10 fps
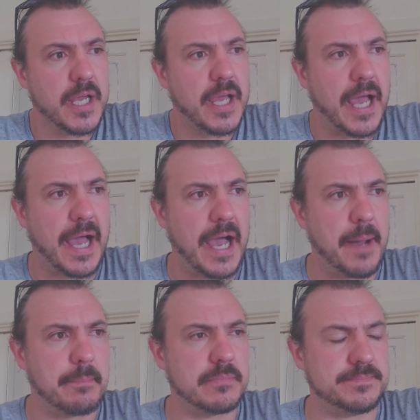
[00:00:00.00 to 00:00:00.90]

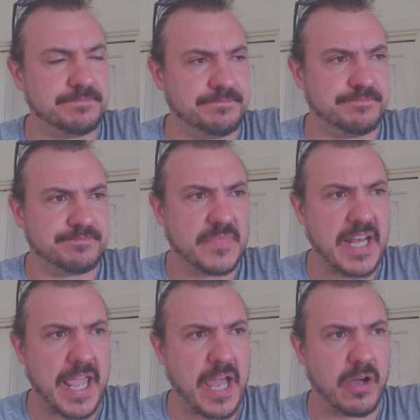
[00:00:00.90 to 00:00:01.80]

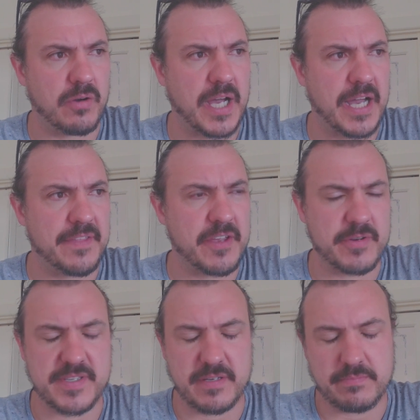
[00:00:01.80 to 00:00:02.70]
Now, there
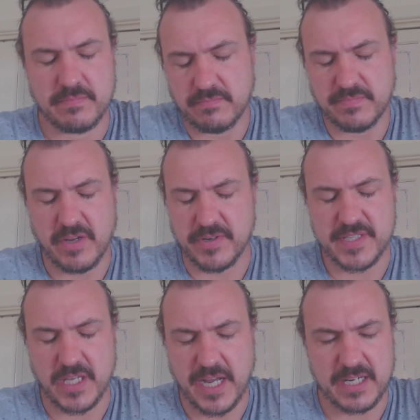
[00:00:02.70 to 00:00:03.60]
is
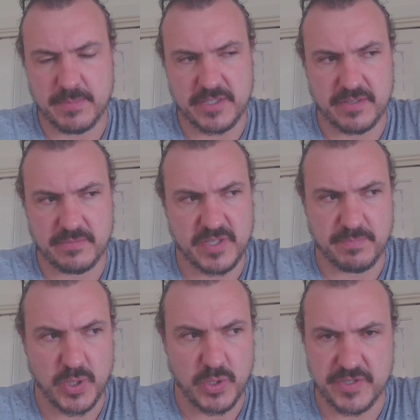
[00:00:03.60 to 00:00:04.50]
the argument to
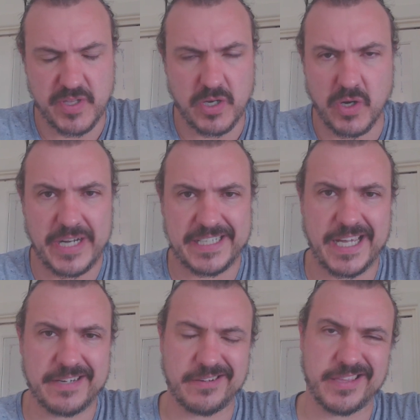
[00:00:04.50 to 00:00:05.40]
purge the hind
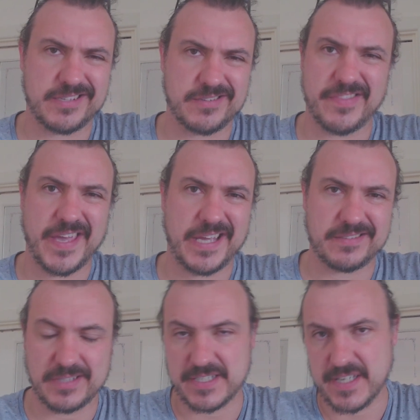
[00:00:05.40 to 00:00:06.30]
gut and things like that,
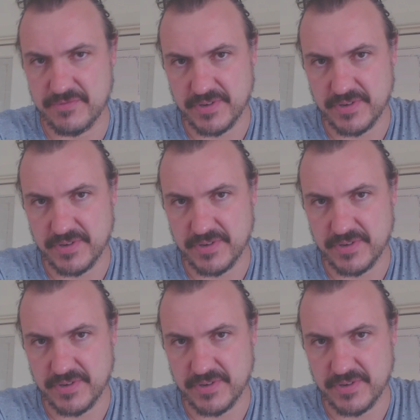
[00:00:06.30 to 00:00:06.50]
and etc.,